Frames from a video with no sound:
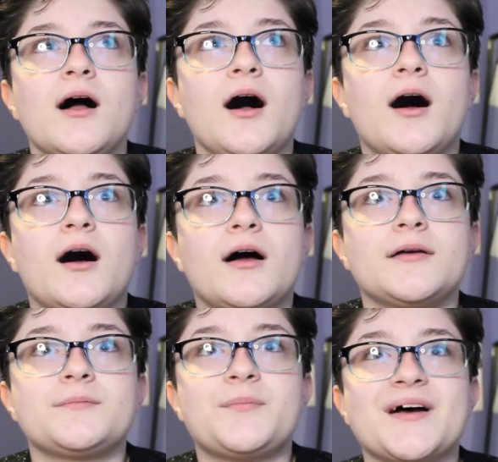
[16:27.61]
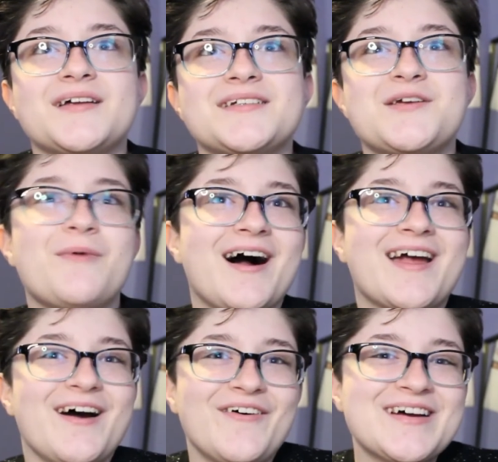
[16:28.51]
But
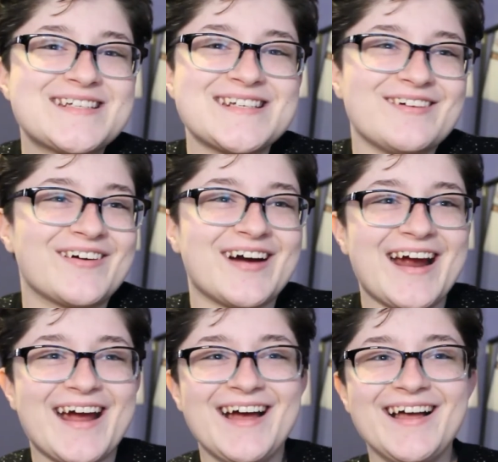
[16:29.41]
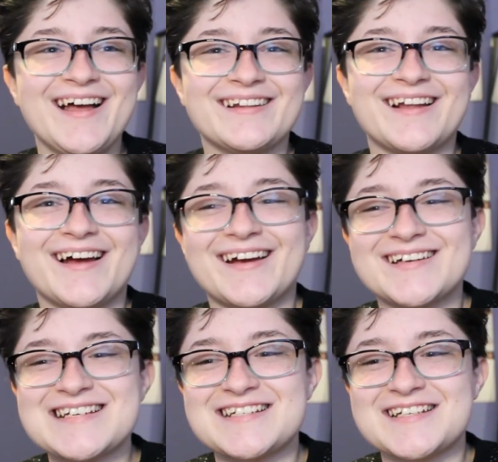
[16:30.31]
Chewbacca was so great.
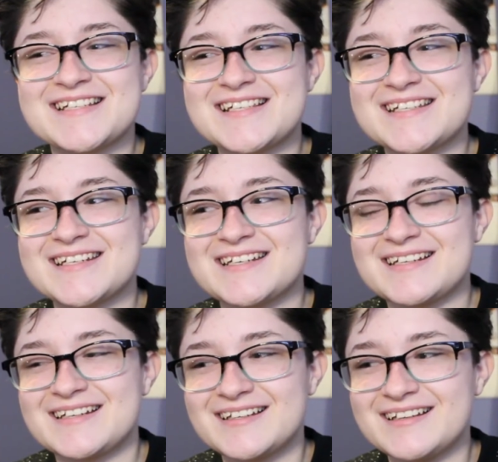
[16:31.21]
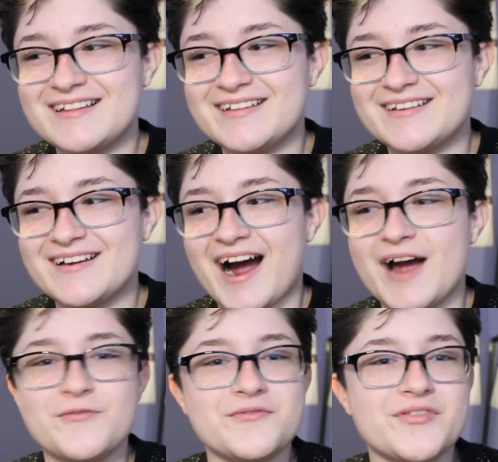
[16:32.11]
Like, just,
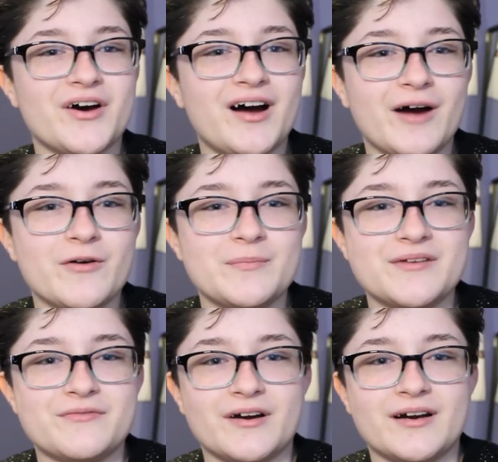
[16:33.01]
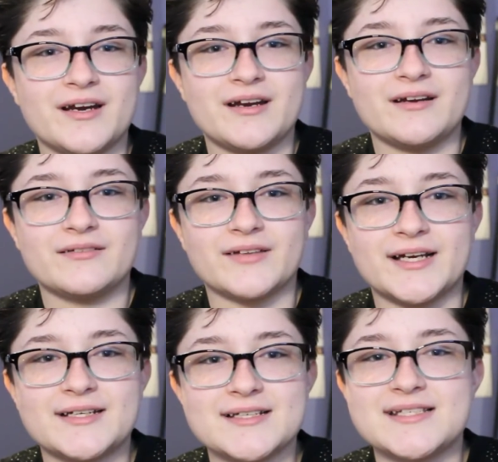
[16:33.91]
I thought I would be very,
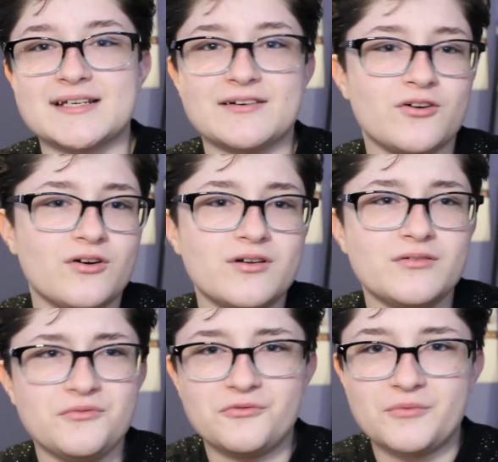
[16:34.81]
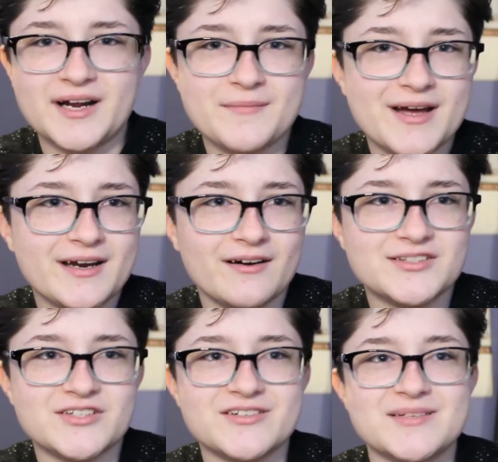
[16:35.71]
like, cynical when I met
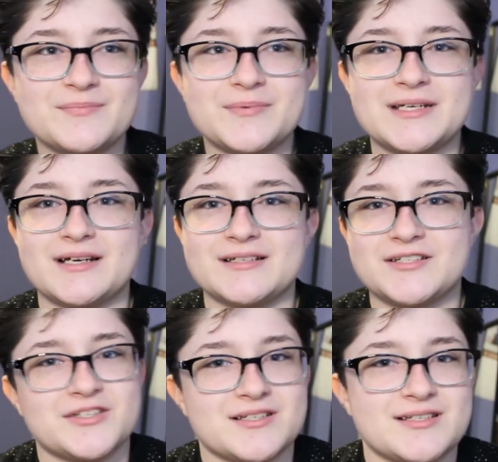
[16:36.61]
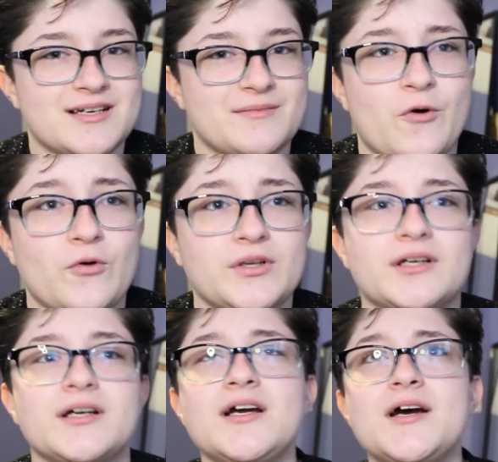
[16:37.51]
characters because just I'm
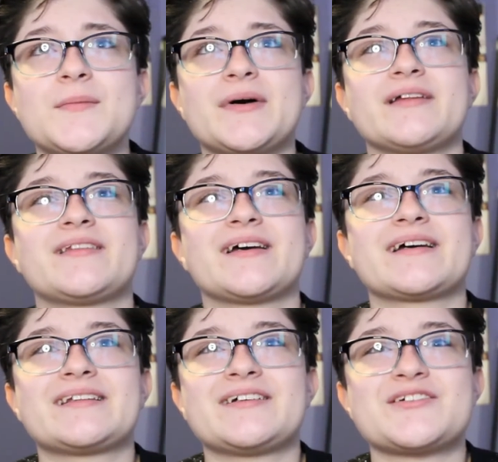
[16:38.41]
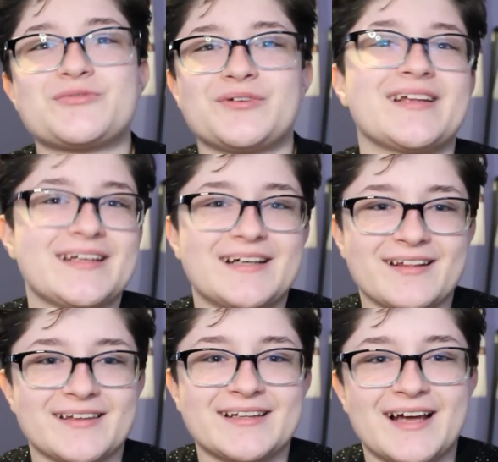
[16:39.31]
older. But there's really
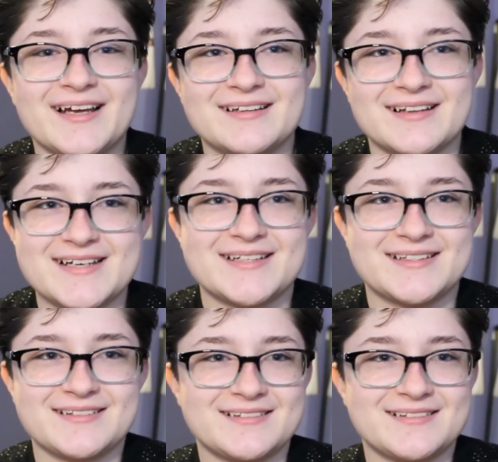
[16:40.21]
nothing that, like,